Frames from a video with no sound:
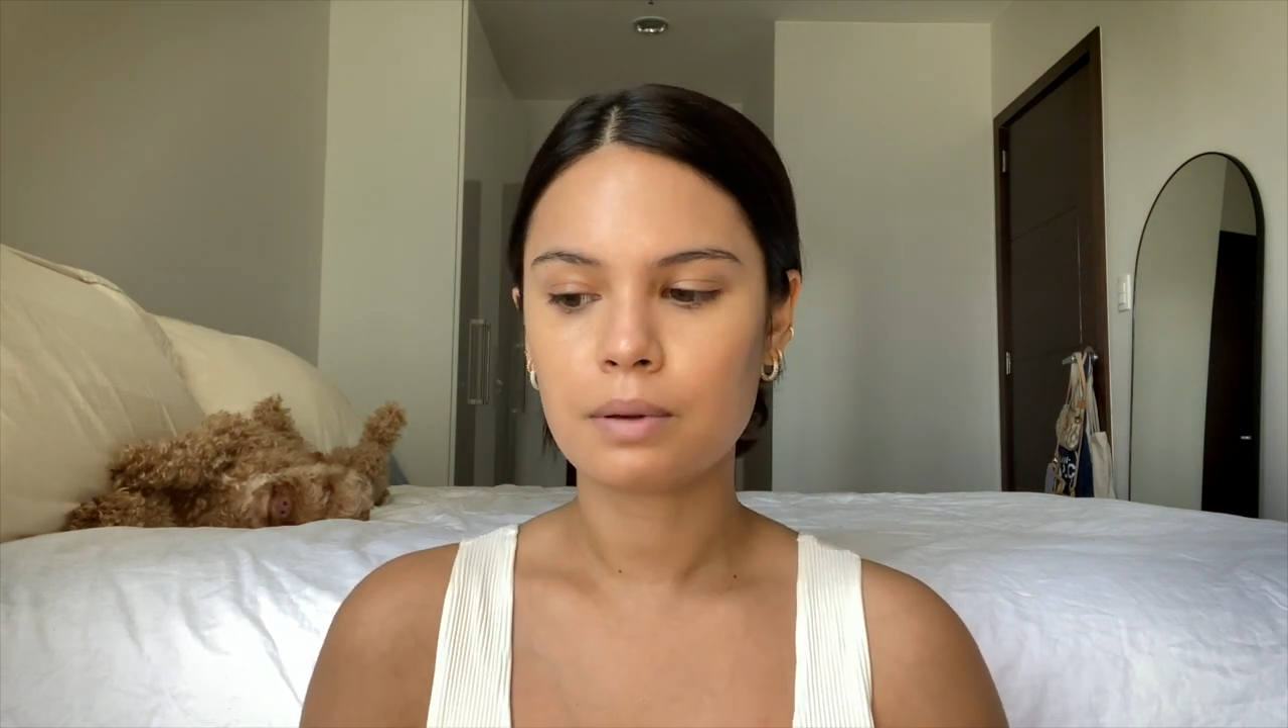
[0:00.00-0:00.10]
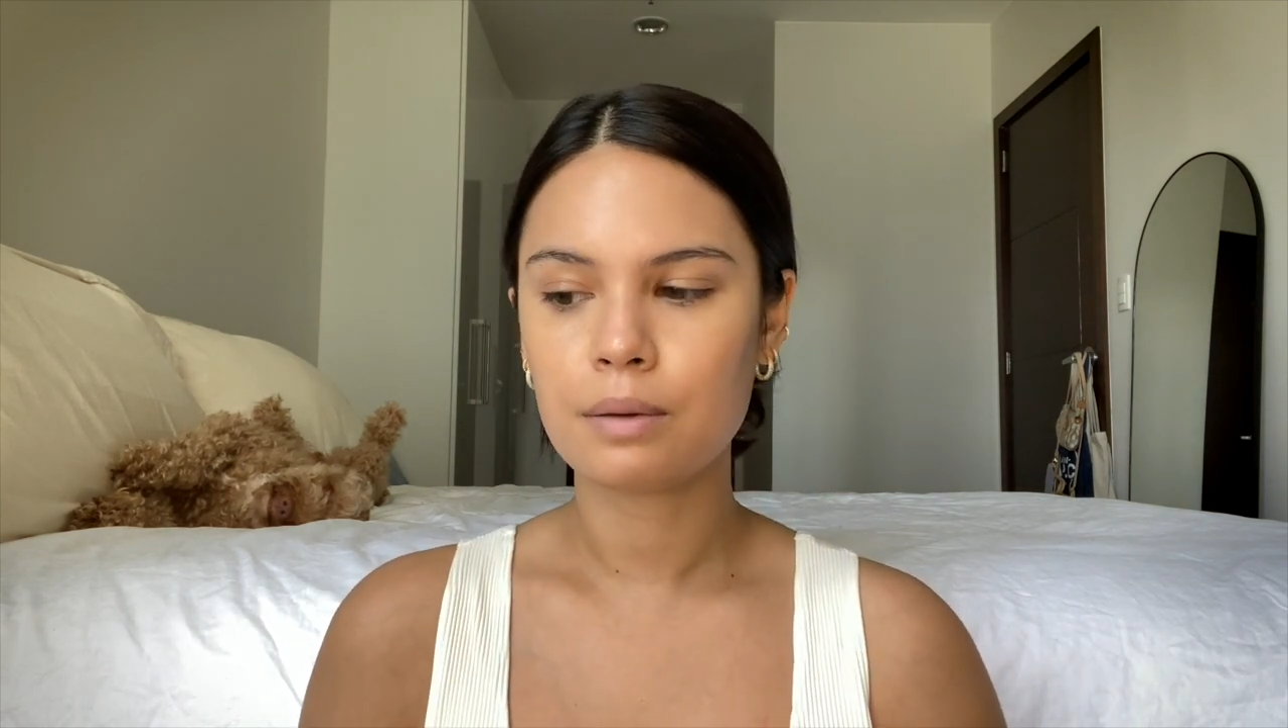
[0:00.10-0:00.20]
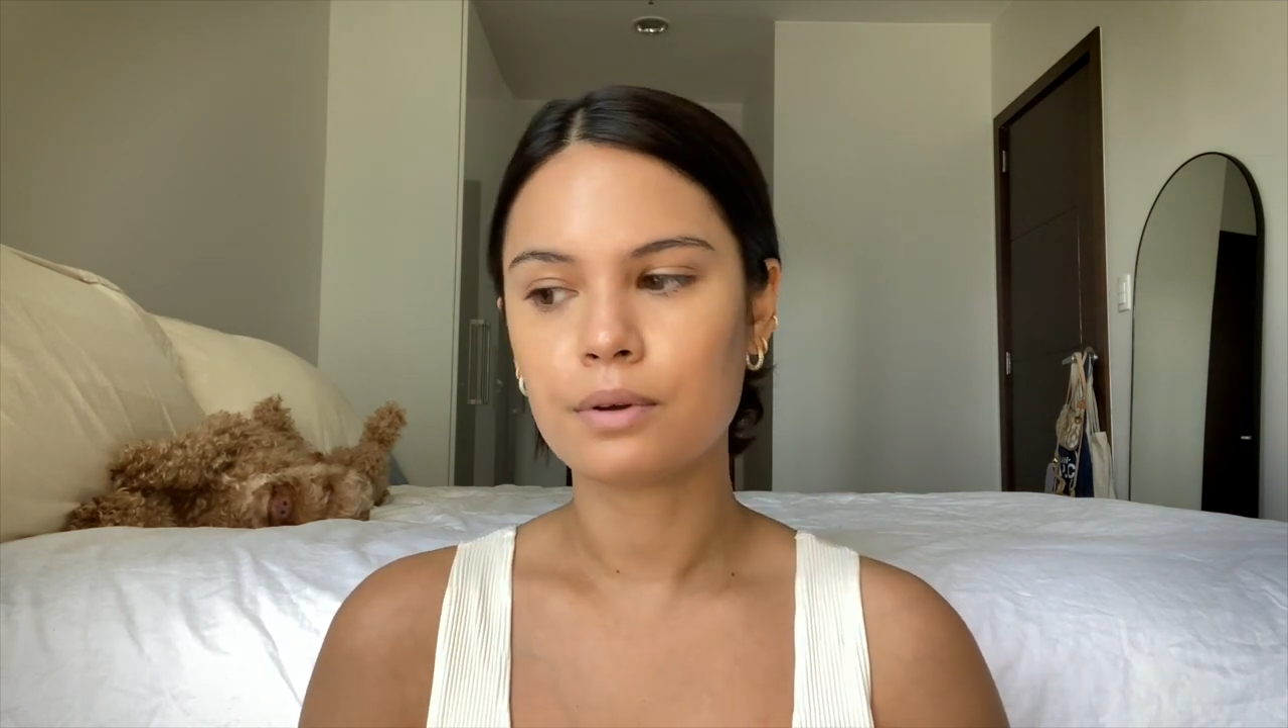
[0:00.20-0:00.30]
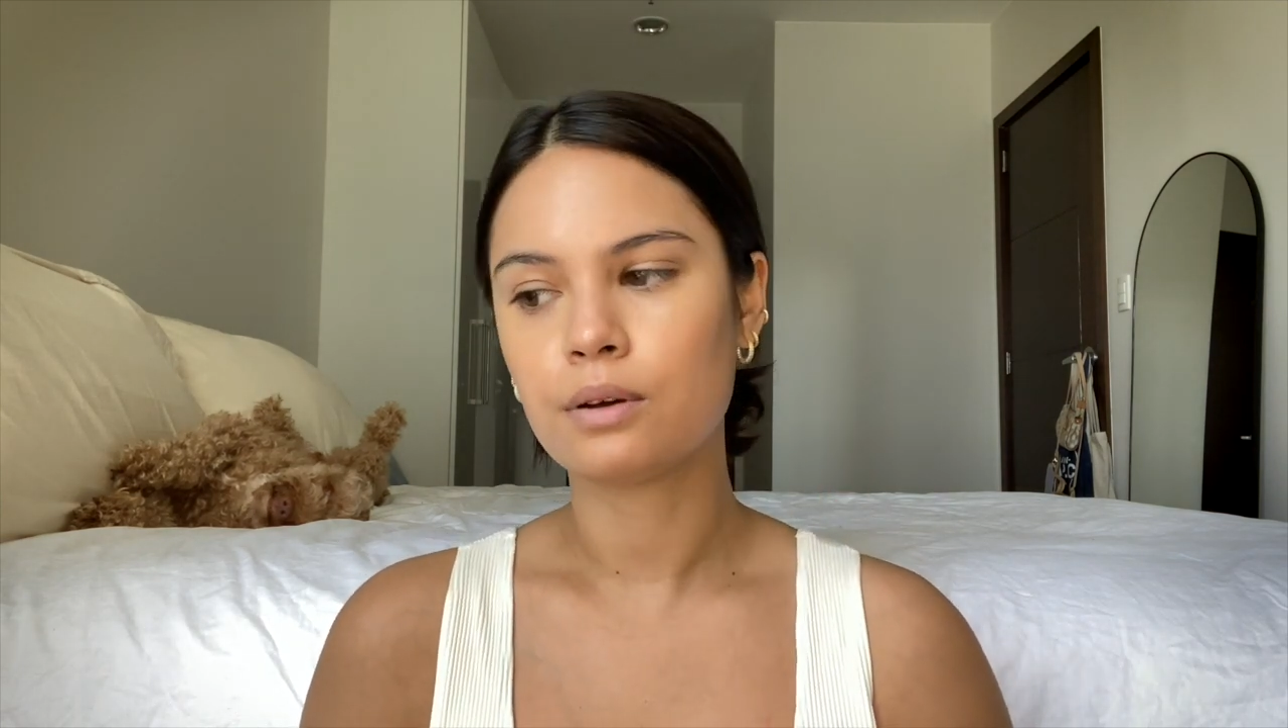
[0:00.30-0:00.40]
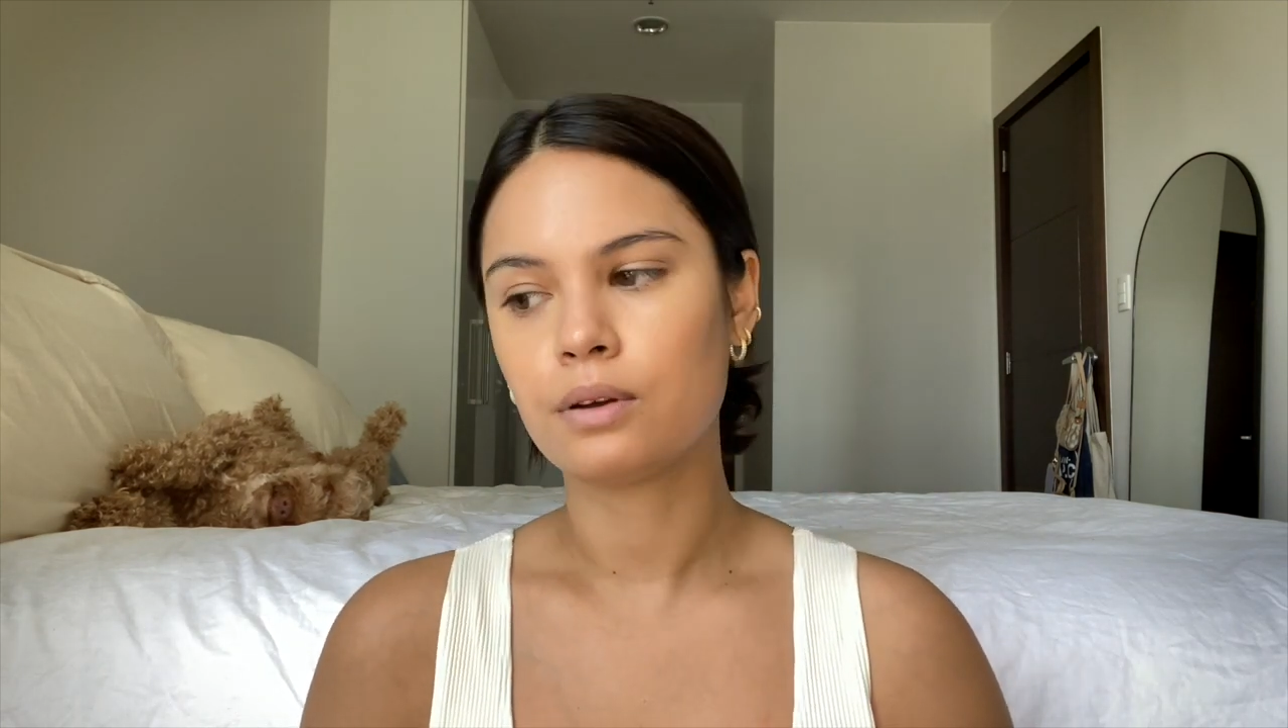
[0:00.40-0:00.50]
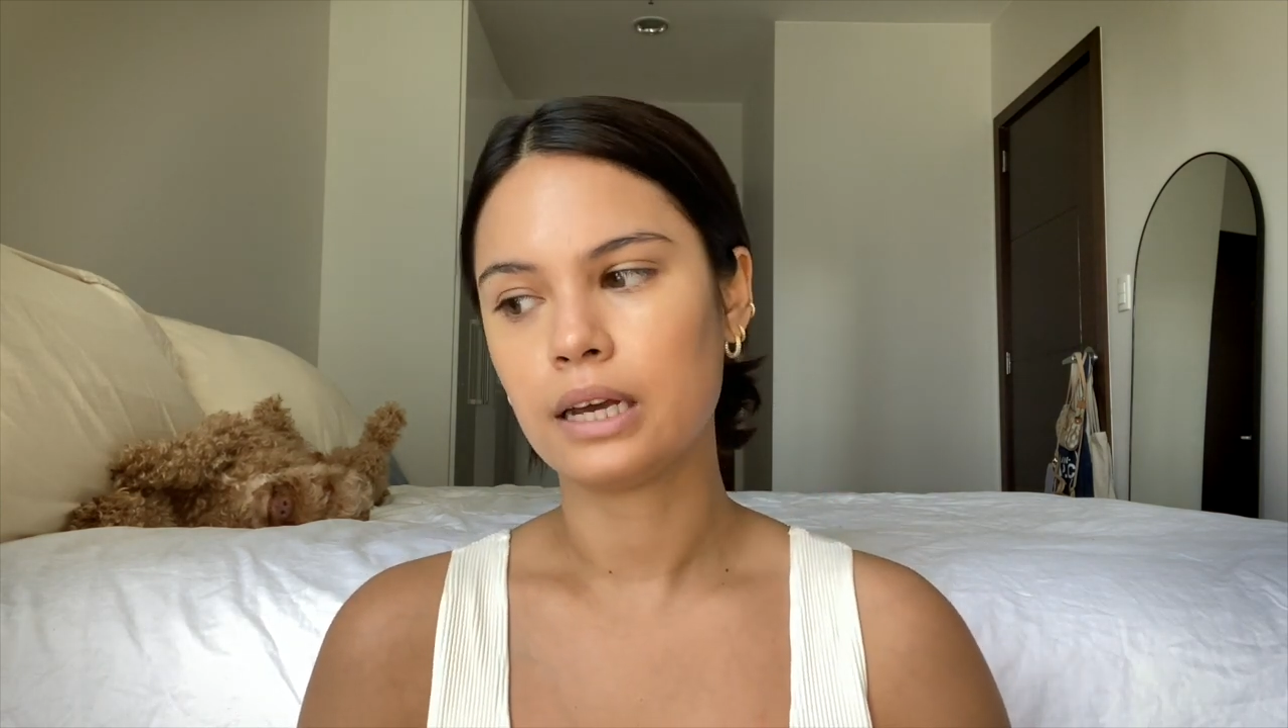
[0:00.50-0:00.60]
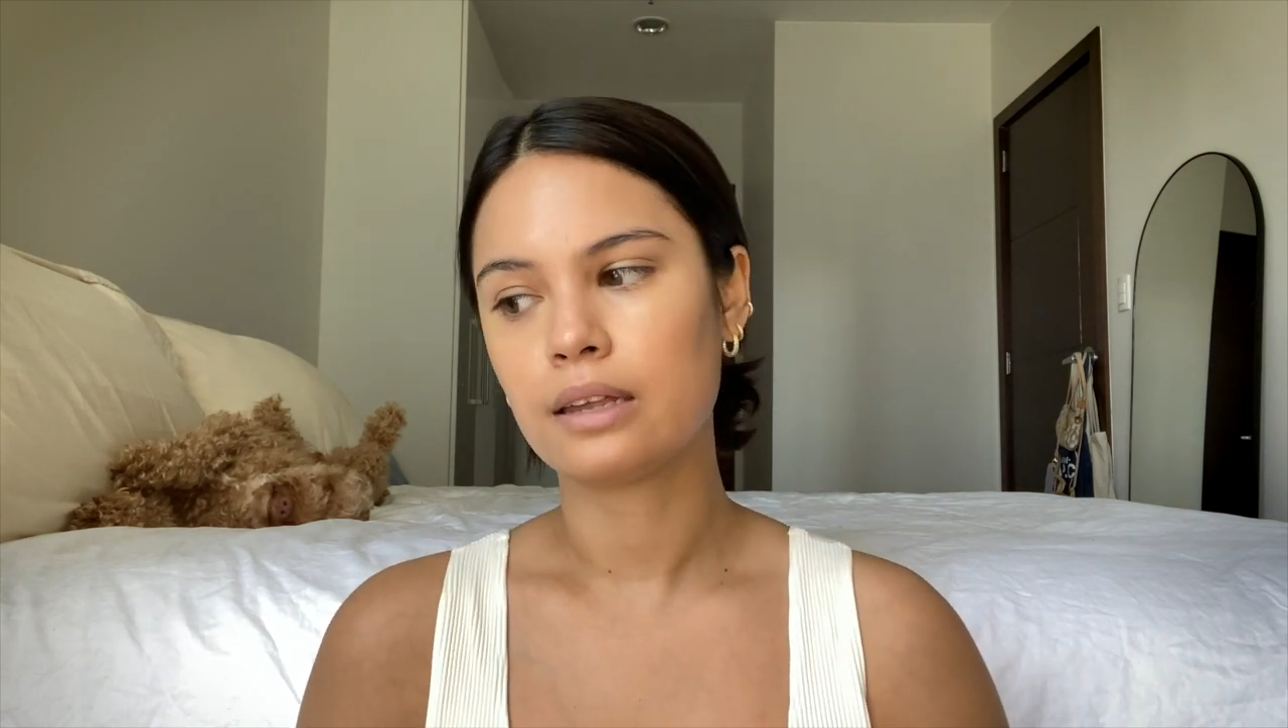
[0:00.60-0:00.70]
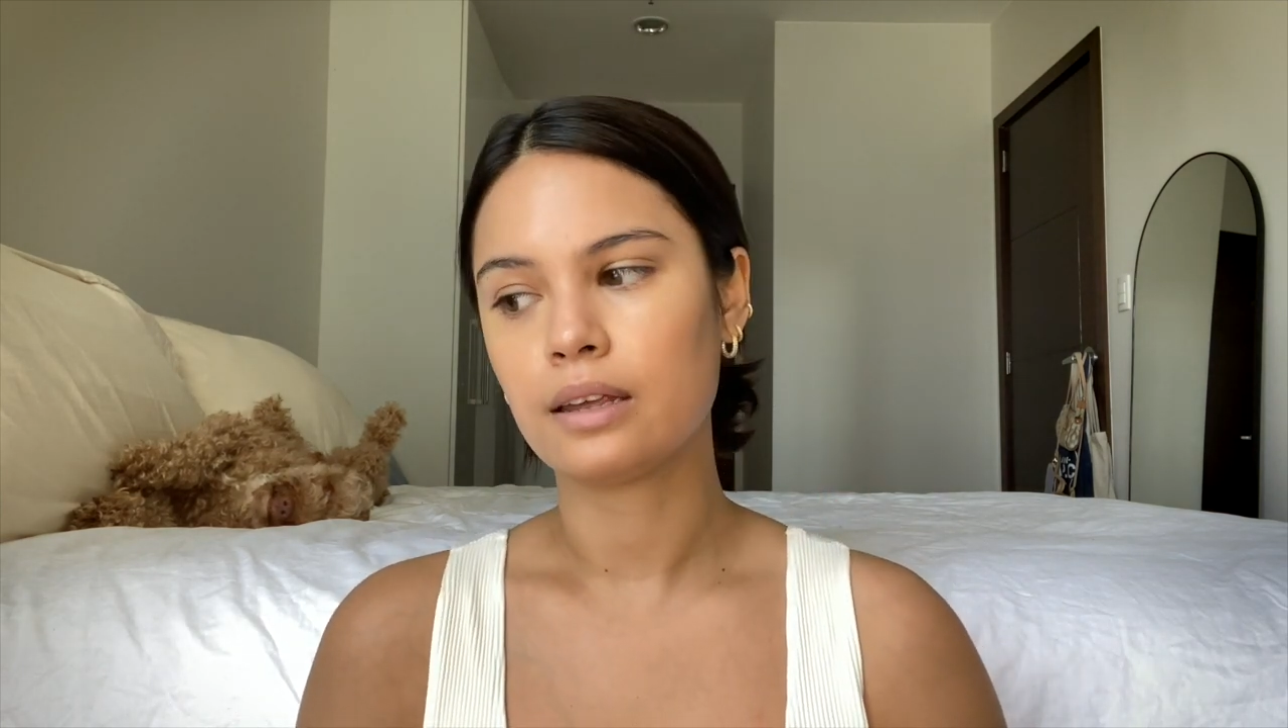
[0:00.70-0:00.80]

people who were like,